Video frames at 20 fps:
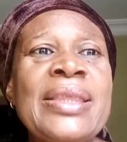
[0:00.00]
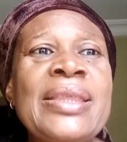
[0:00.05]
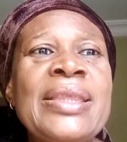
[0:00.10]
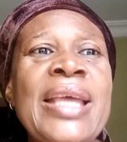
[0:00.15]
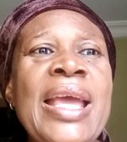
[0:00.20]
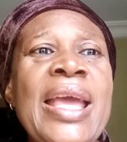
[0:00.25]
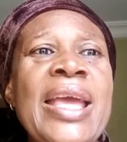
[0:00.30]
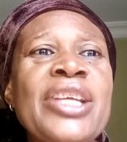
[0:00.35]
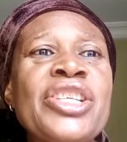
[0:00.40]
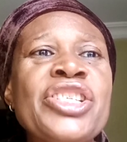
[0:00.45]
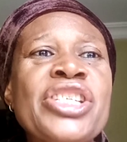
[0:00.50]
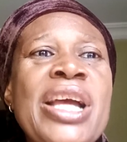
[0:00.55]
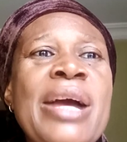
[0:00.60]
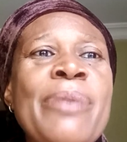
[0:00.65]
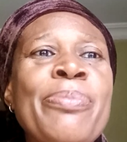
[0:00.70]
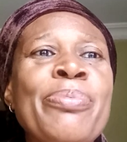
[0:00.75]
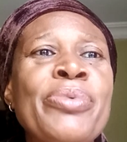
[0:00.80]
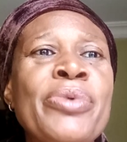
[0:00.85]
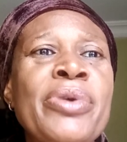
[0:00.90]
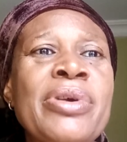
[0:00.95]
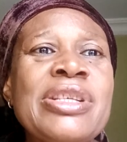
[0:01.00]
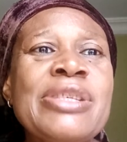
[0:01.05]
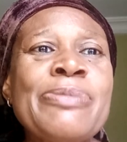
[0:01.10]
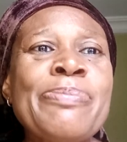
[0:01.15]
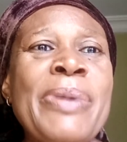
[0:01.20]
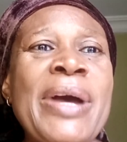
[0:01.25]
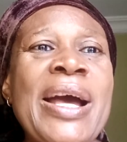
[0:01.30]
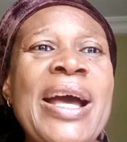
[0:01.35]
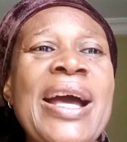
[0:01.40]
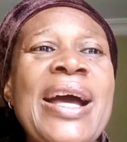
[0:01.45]
They shall
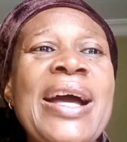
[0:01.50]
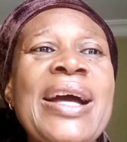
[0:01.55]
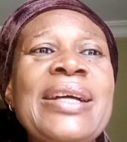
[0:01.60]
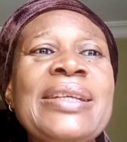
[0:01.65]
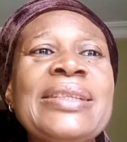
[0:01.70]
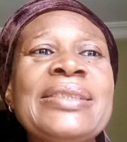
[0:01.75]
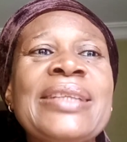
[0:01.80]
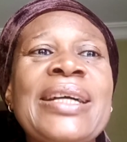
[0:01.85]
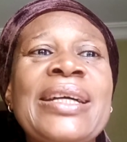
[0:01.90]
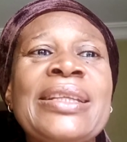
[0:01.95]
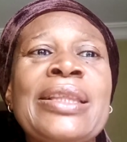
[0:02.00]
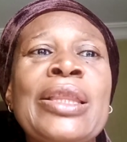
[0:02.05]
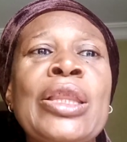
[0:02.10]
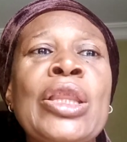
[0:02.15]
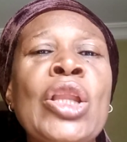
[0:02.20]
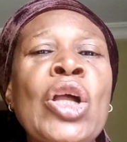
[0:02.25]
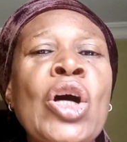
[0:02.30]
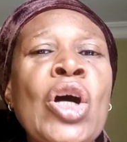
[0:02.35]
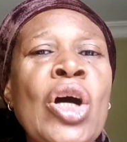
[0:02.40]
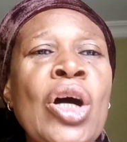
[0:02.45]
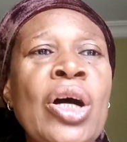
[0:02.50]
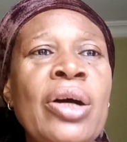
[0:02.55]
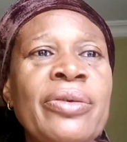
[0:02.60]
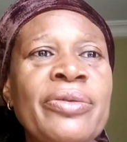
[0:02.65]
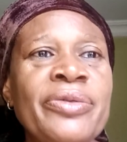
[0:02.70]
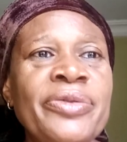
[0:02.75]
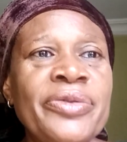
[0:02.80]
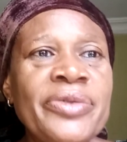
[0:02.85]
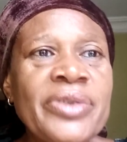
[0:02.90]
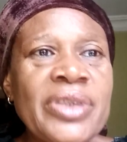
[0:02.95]
prosper that
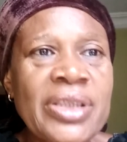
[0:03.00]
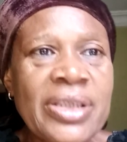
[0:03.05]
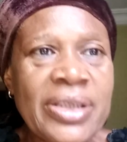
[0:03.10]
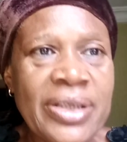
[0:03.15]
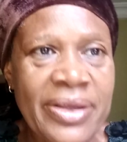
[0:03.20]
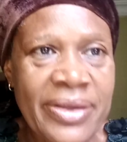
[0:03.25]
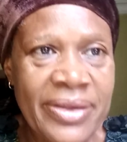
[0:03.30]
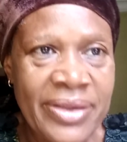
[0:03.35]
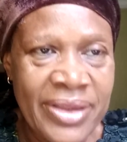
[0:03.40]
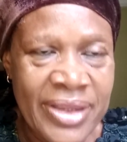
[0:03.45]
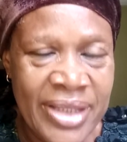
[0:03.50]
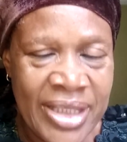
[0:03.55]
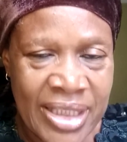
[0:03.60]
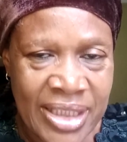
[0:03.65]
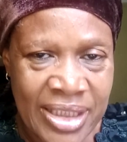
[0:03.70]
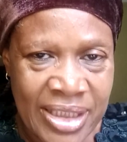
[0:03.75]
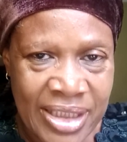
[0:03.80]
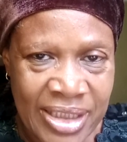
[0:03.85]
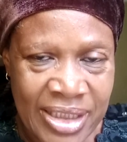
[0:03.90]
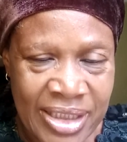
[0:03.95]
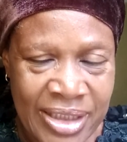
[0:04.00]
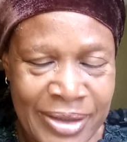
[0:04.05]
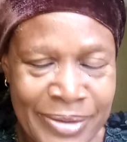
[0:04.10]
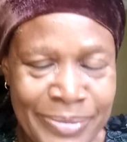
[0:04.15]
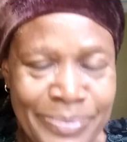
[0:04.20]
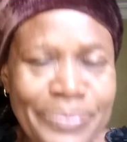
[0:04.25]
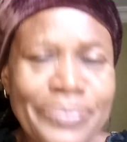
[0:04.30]
love thee.